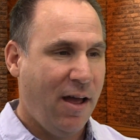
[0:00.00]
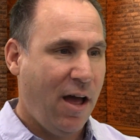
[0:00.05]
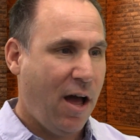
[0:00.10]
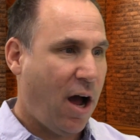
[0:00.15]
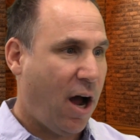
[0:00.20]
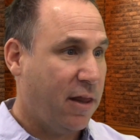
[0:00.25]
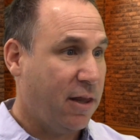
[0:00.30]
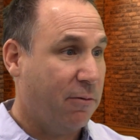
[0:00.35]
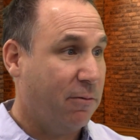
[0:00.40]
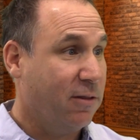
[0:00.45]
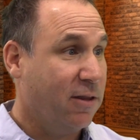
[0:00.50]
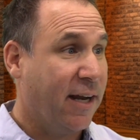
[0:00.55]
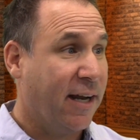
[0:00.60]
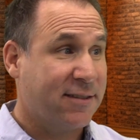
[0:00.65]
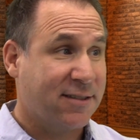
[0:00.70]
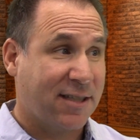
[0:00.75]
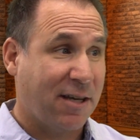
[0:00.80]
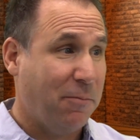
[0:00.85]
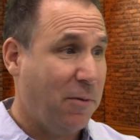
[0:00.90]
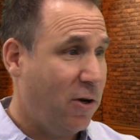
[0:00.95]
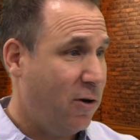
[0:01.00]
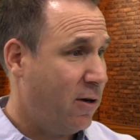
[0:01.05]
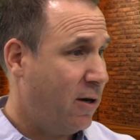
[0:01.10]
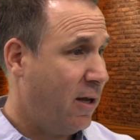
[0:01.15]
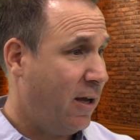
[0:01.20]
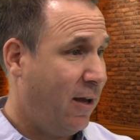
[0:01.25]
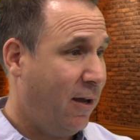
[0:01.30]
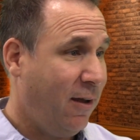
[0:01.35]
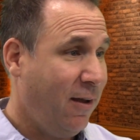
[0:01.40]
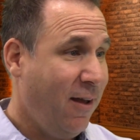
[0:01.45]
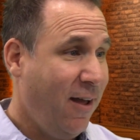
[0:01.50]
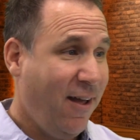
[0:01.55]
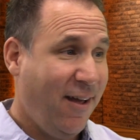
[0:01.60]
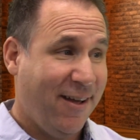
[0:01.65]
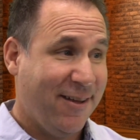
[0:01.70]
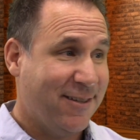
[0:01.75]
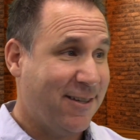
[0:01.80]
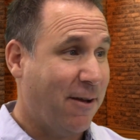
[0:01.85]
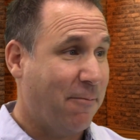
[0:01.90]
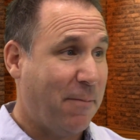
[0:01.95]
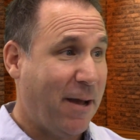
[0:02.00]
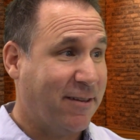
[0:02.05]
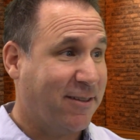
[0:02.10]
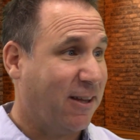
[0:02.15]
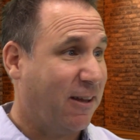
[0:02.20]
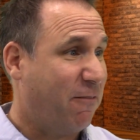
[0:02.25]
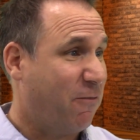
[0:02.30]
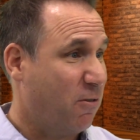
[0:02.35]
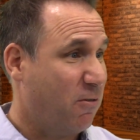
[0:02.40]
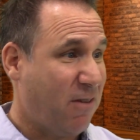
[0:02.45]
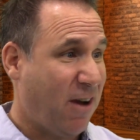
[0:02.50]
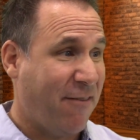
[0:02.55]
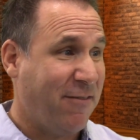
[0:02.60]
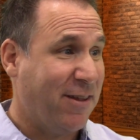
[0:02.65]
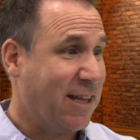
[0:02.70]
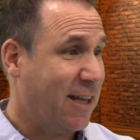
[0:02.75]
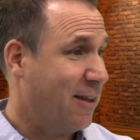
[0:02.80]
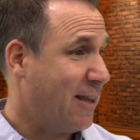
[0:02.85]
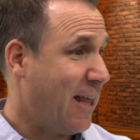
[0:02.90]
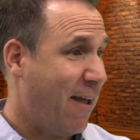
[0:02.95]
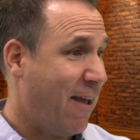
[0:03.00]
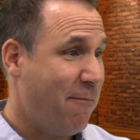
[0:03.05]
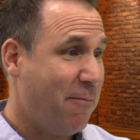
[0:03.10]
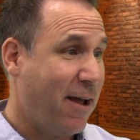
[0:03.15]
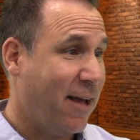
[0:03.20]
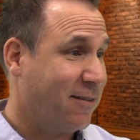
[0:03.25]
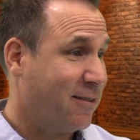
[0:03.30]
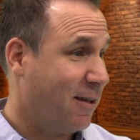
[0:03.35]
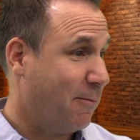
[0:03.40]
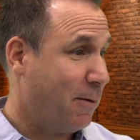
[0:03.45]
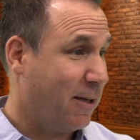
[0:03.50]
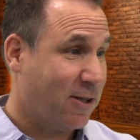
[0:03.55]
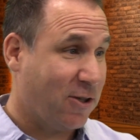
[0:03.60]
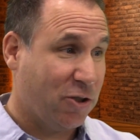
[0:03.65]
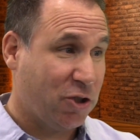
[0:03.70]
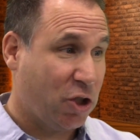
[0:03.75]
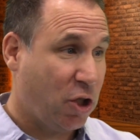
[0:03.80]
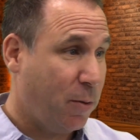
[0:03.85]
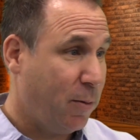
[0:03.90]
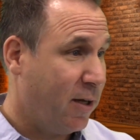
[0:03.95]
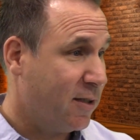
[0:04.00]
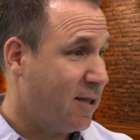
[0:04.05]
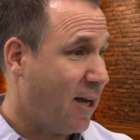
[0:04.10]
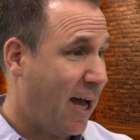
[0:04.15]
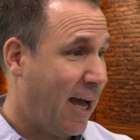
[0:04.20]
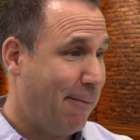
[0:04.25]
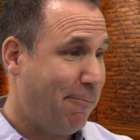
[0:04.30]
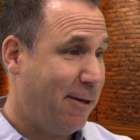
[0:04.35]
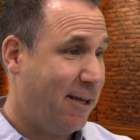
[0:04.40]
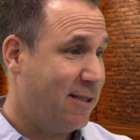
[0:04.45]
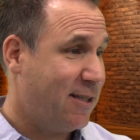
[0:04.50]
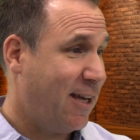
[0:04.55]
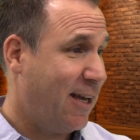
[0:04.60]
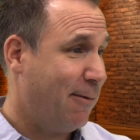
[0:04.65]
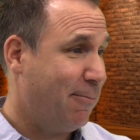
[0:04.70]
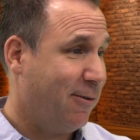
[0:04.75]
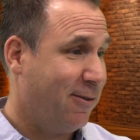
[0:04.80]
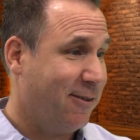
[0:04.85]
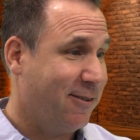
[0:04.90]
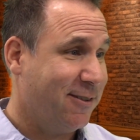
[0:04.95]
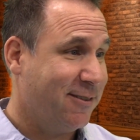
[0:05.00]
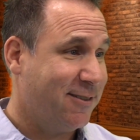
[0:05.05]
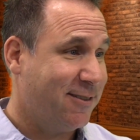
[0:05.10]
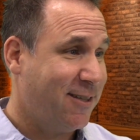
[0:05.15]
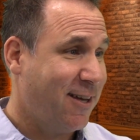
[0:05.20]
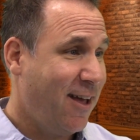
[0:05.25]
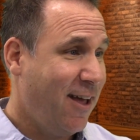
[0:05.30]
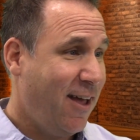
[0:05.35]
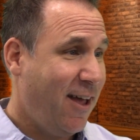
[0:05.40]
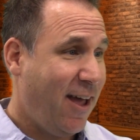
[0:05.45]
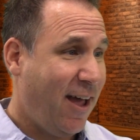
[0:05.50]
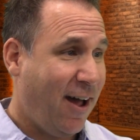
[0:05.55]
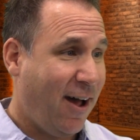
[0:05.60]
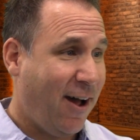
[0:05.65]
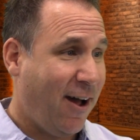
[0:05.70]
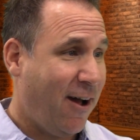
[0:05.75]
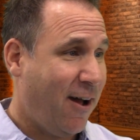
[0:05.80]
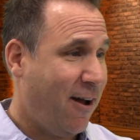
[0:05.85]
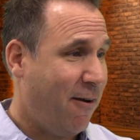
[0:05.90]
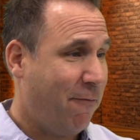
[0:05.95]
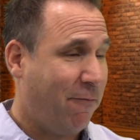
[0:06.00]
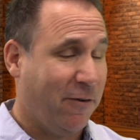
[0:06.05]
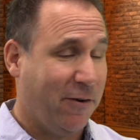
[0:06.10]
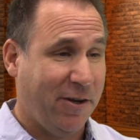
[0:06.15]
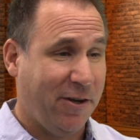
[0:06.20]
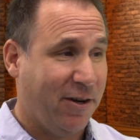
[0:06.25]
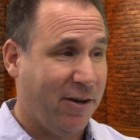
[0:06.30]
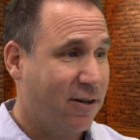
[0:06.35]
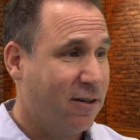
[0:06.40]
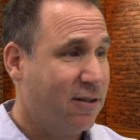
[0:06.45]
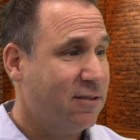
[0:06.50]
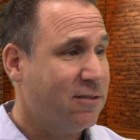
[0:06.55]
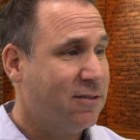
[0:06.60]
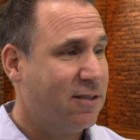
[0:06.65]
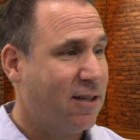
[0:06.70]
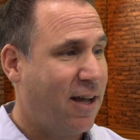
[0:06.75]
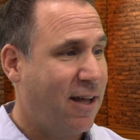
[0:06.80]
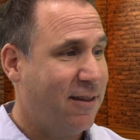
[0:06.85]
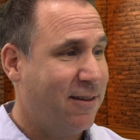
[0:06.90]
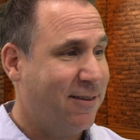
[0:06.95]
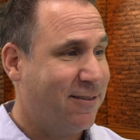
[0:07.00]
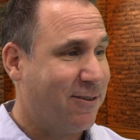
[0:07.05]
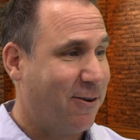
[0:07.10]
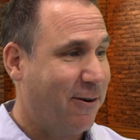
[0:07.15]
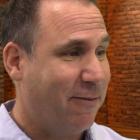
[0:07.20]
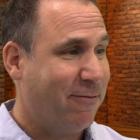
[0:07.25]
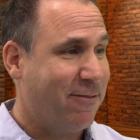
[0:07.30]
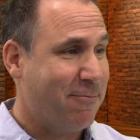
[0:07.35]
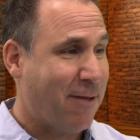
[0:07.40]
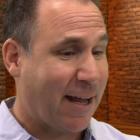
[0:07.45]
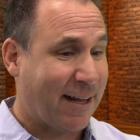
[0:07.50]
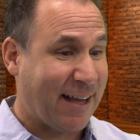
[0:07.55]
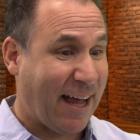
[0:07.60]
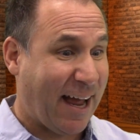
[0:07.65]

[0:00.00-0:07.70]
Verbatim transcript: on the Linux community that basically for everything that they've basically been contributing to IP tables okay. uh, for years. And sort of like the